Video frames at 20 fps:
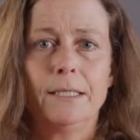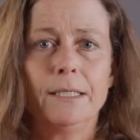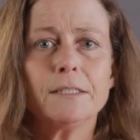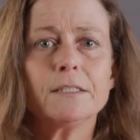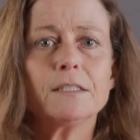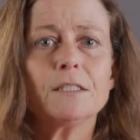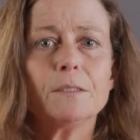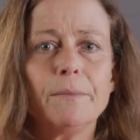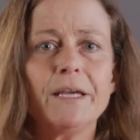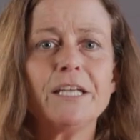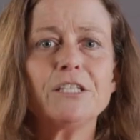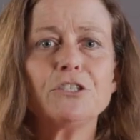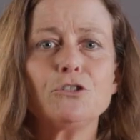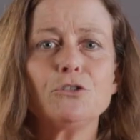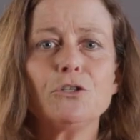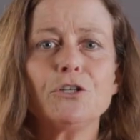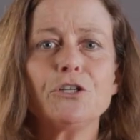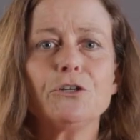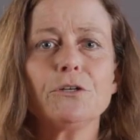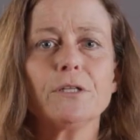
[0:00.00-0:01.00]
is to make
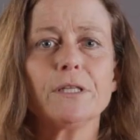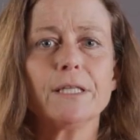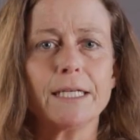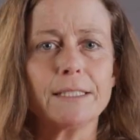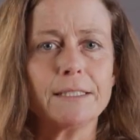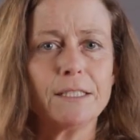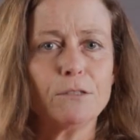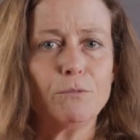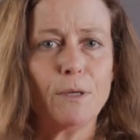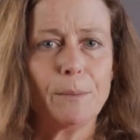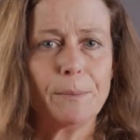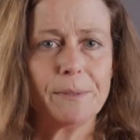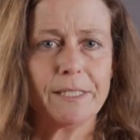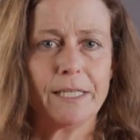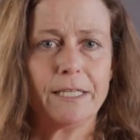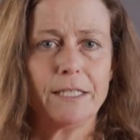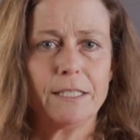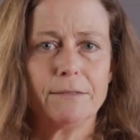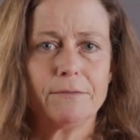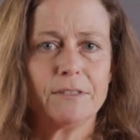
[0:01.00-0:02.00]
sure your elected
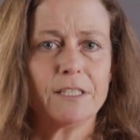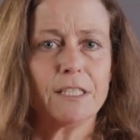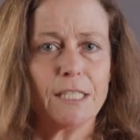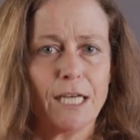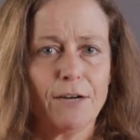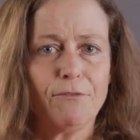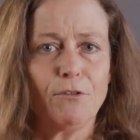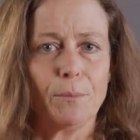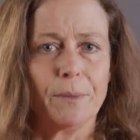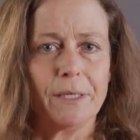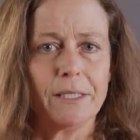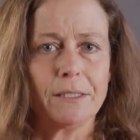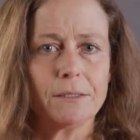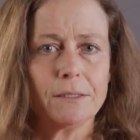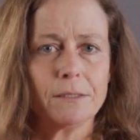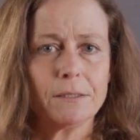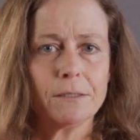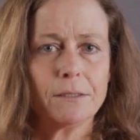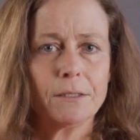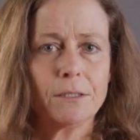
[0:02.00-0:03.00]
representatives in
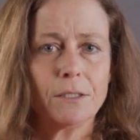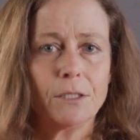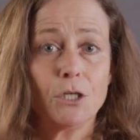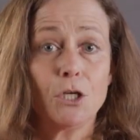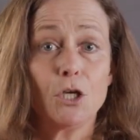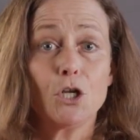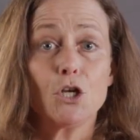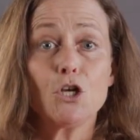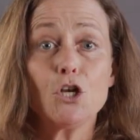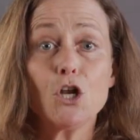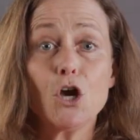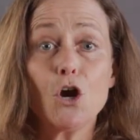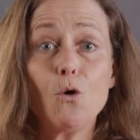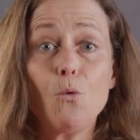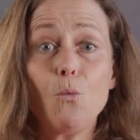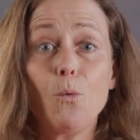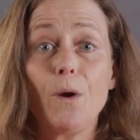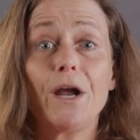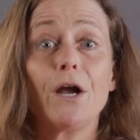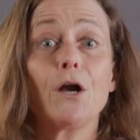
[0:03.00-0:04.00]
government know
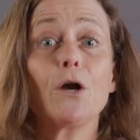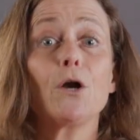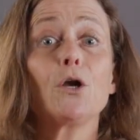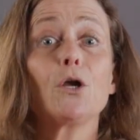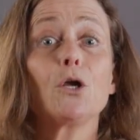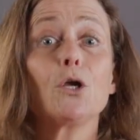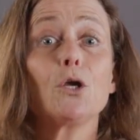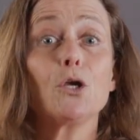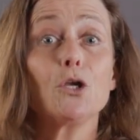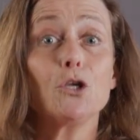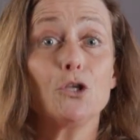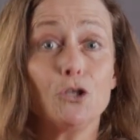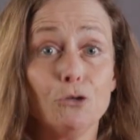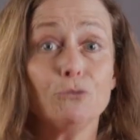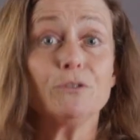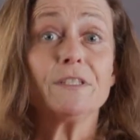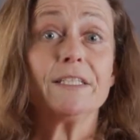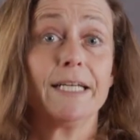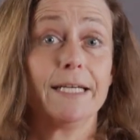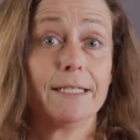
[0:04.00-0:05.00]
where you
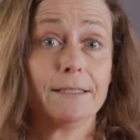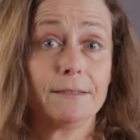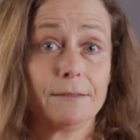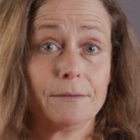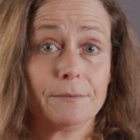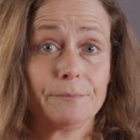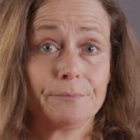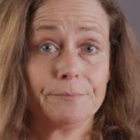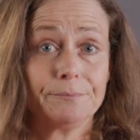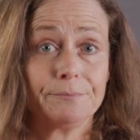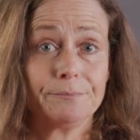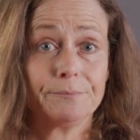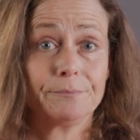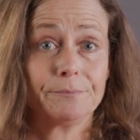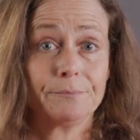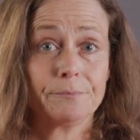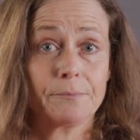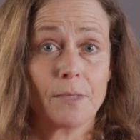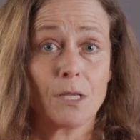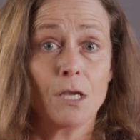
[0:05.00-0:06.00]
stand.
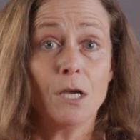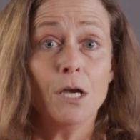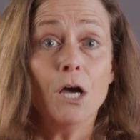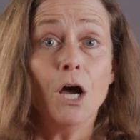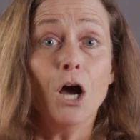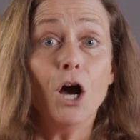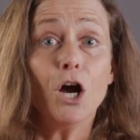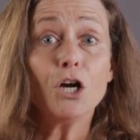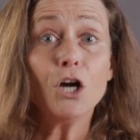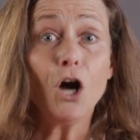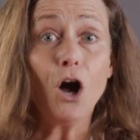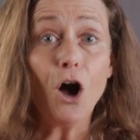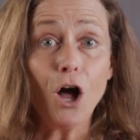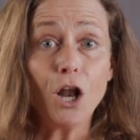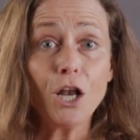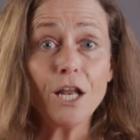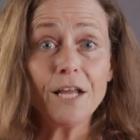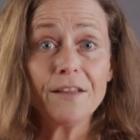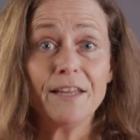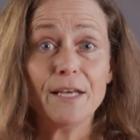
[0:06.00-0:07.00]

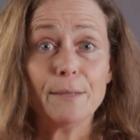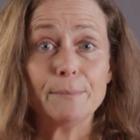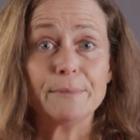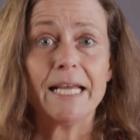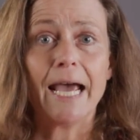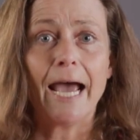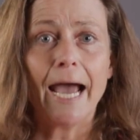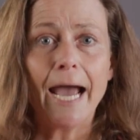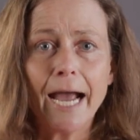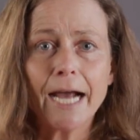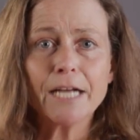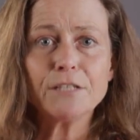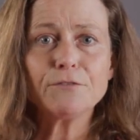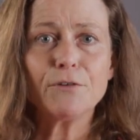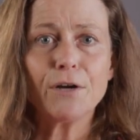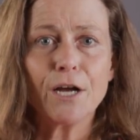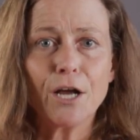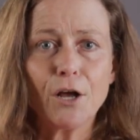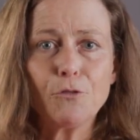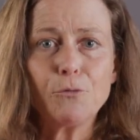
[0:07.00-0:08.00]
Call on them to act
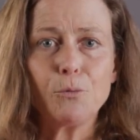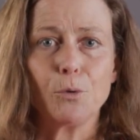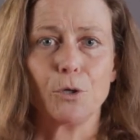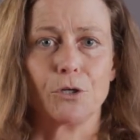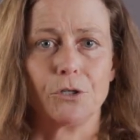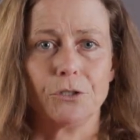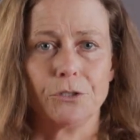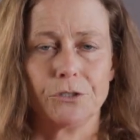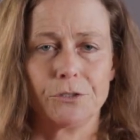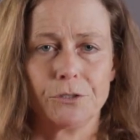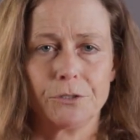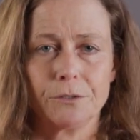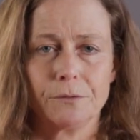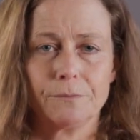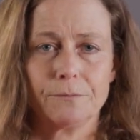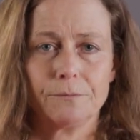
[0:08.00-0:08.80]
for health workers.